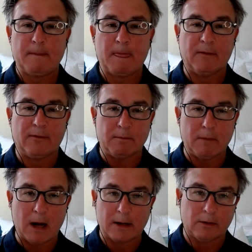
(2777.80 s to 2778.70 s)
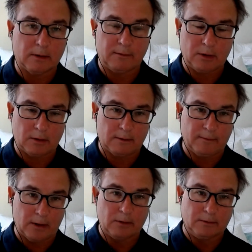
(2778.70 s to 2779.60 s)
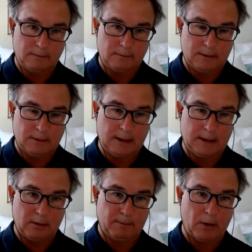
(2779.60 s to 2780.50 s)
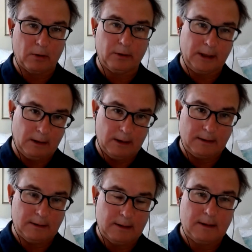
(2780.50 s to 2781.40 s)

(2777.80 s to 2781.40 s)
if the model of your vote that you're polling on